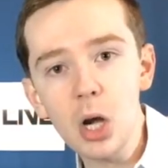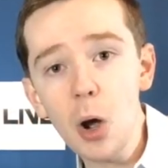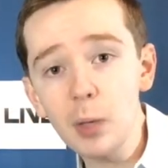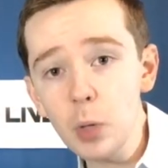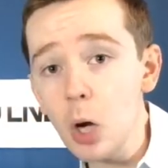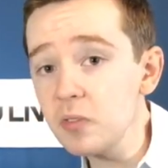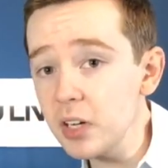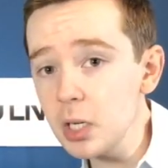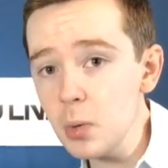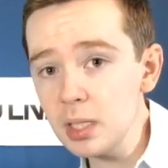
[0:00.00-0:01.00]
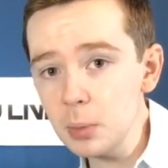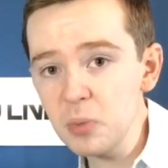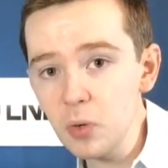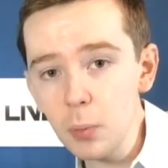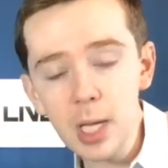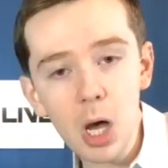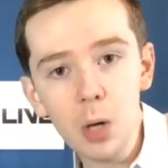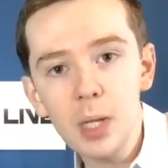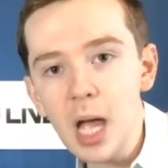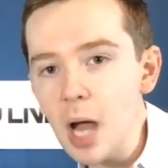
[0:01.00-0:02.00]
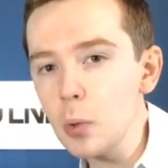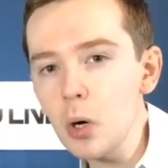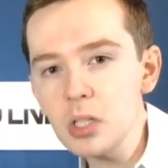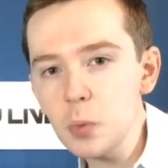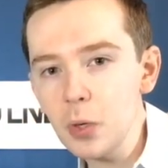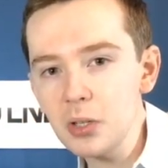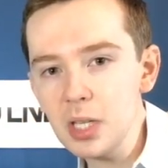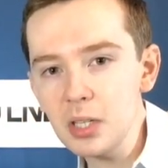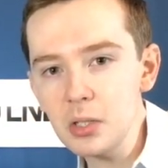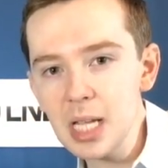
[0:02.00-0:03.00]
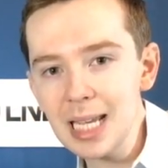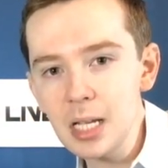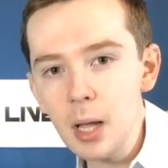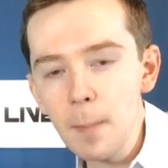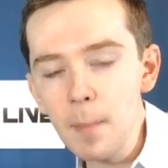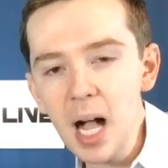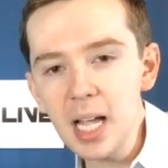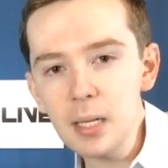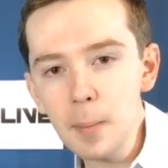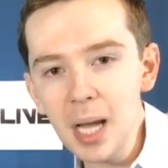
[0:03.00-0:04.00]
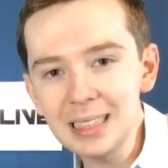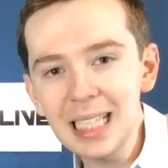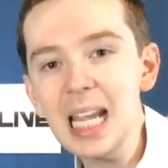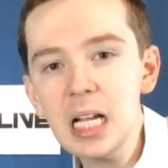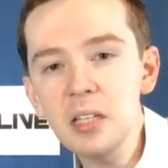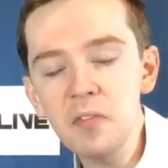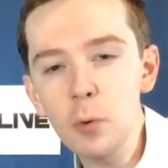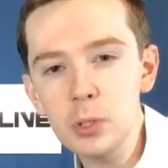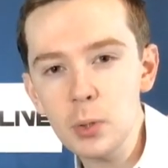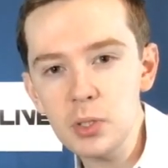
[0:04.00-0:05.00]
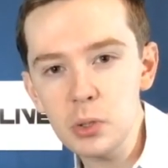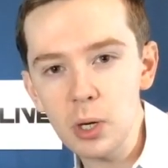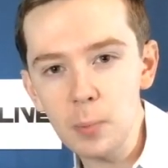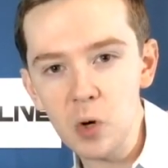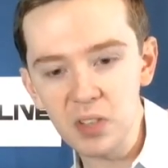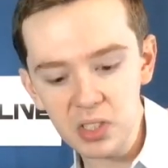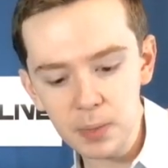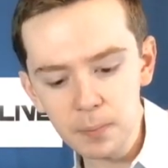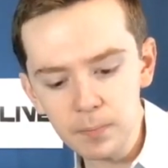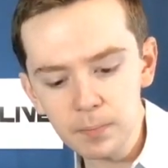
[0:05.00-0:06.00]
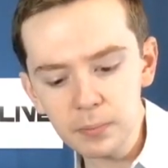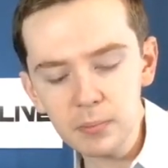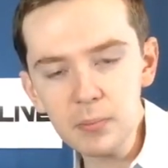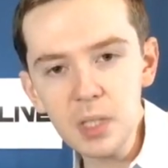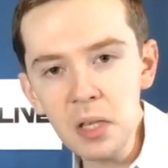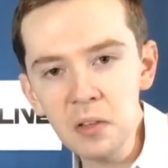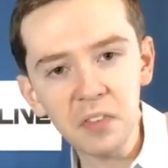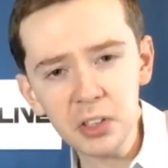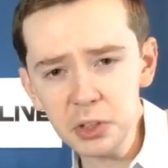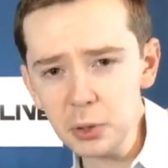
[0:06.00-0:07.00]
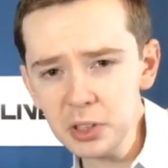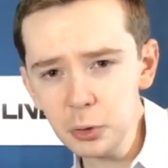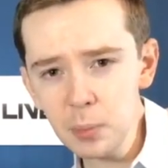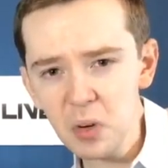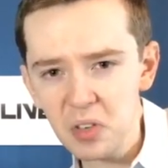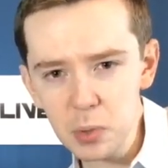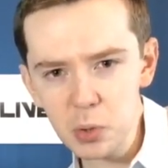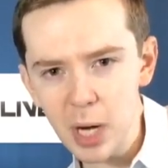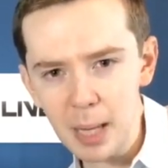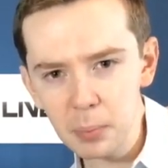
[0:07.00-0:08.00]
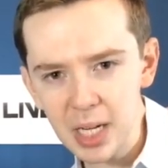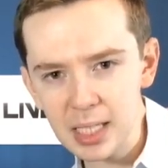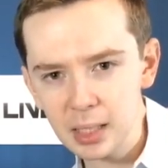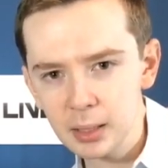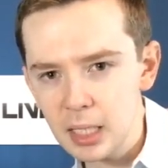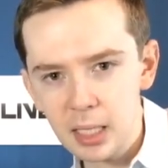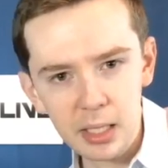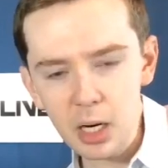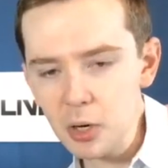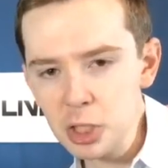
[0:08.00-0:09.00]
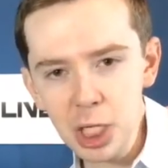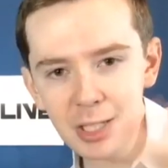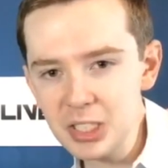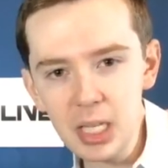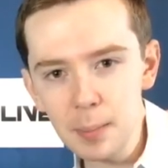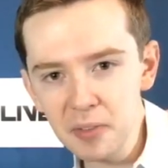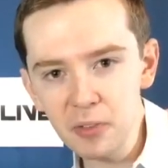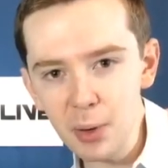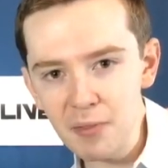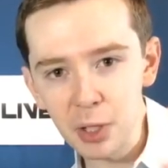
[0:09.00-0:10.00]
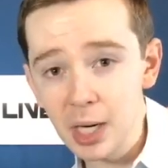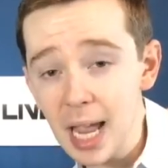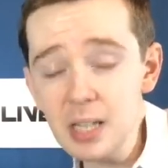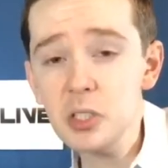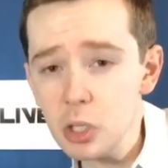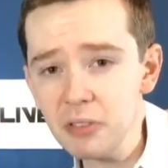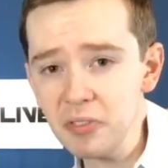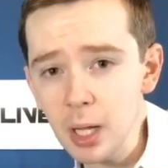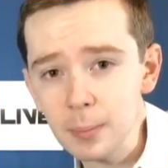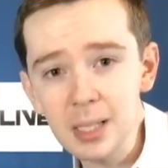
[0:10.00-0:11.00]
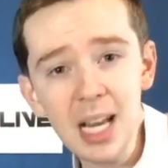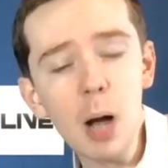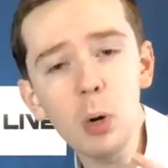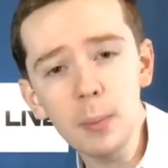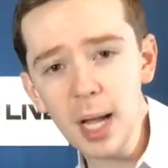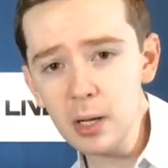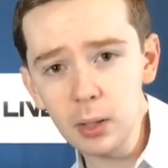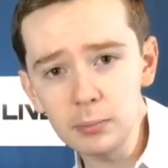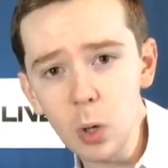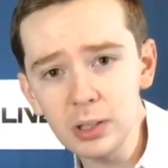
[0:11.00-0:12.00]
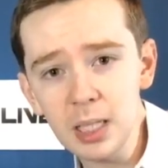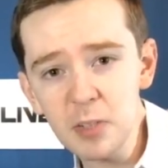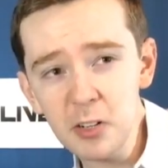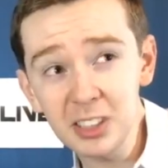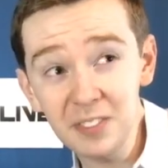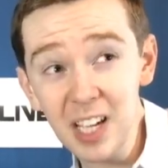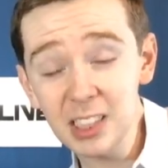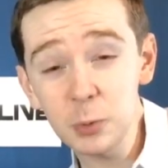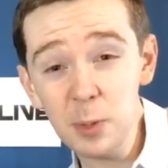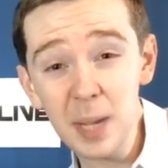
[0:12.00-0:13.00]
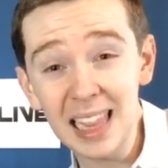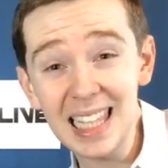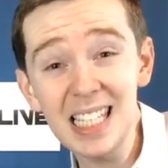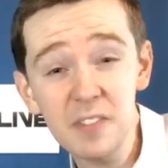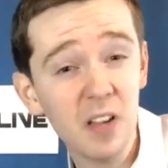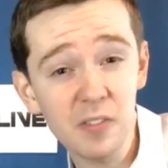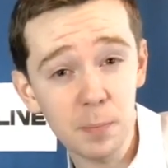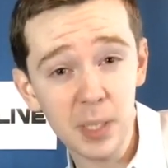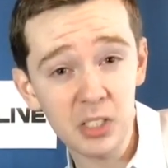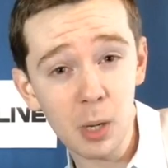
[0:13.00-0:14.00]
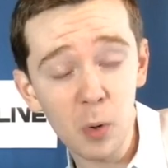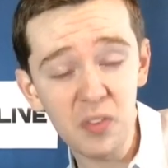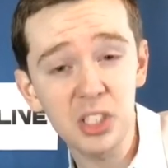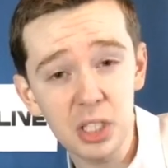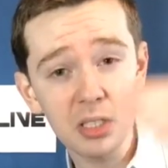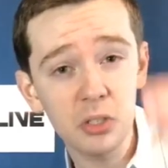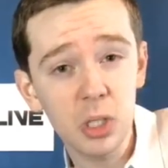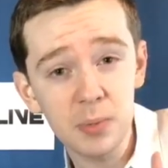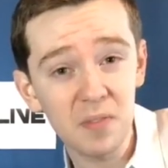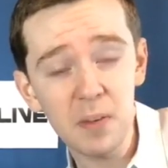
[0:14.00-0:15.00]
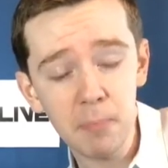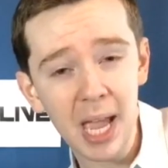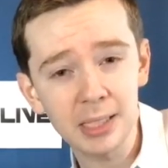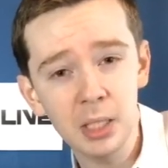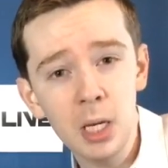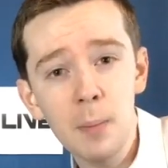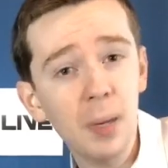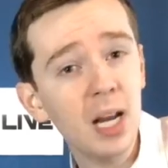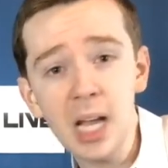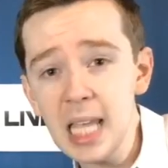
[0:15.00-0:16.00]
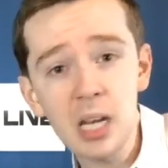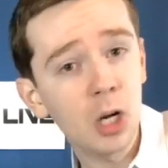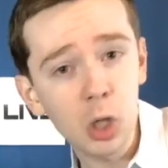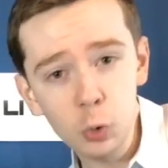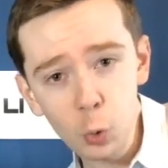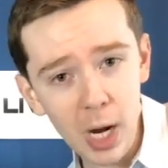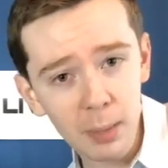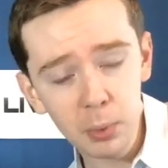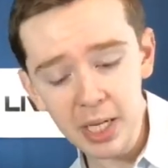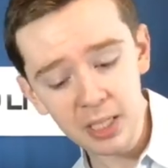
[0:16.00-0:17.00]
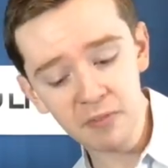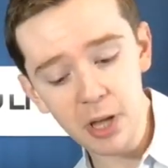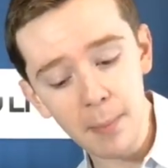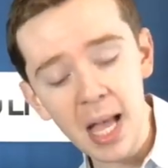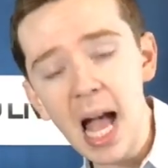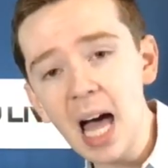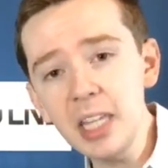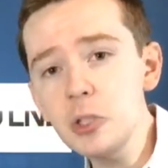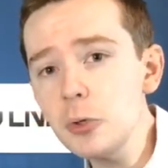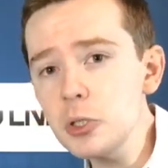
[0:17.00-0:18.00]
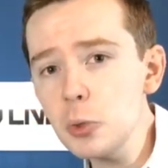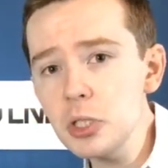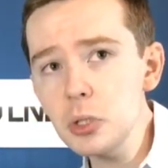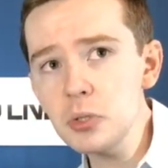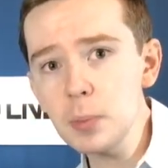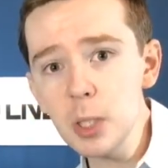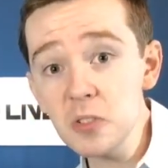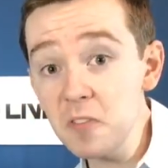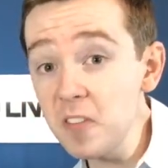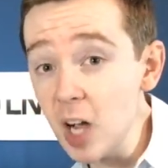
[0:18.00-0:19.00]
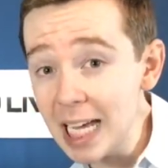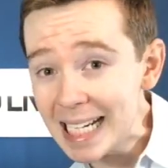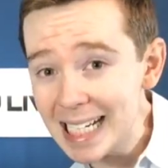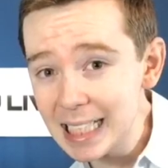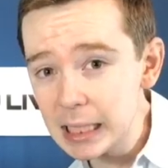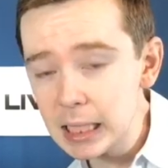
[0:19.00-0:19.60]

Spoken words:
I wrote, very quickly before we go, I wrote on Twitter the other day my take on the 4 Toy Story movies. The first Toy Story movie was groundbreaking. It changed cinema forever. And it's a good film. Not one of my all-time favorites. In fact, it's one of my least favorite Pixar movies, just in terms of impact. But again, a groundbreaking film. I think Toy Story 2 is the most fun.